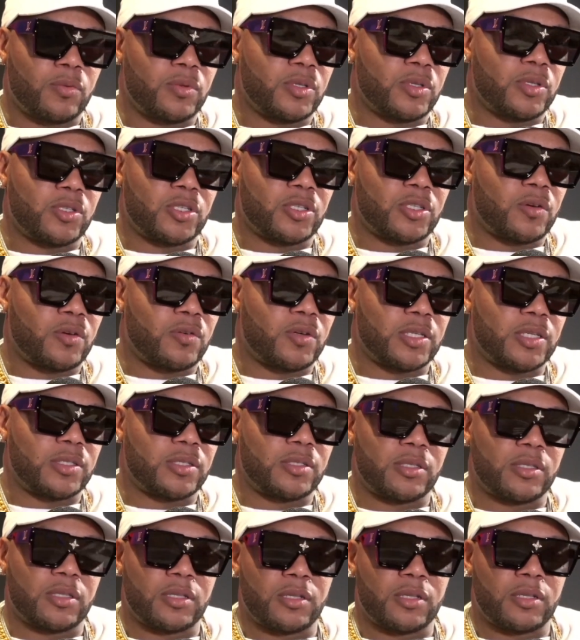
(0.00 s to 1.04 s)
showed us
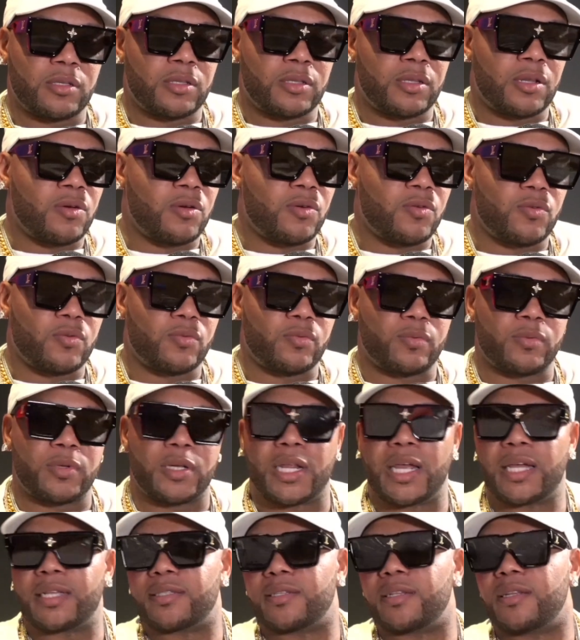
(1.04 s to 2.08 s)
no
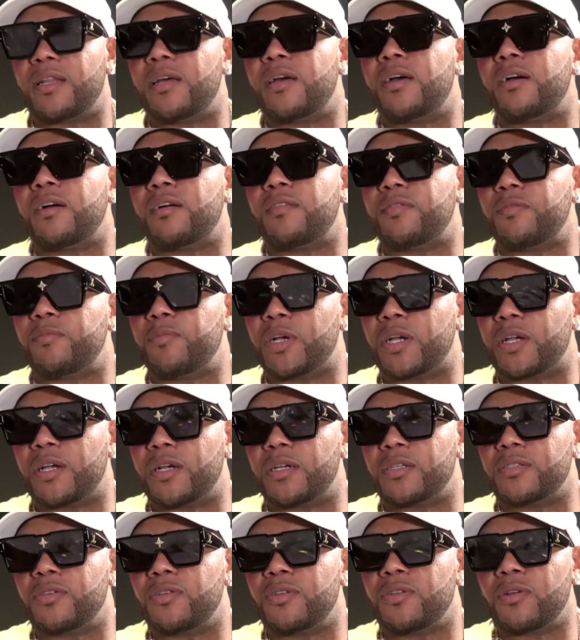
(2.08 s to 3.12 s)
less love
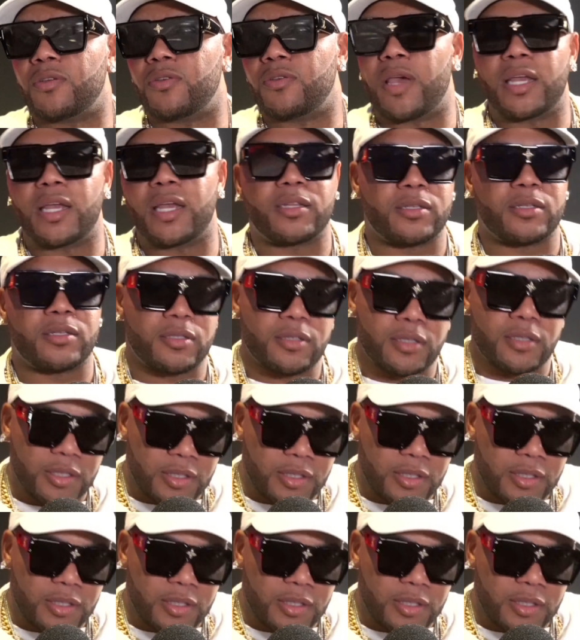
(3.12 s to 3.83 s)
because, you know, you had to,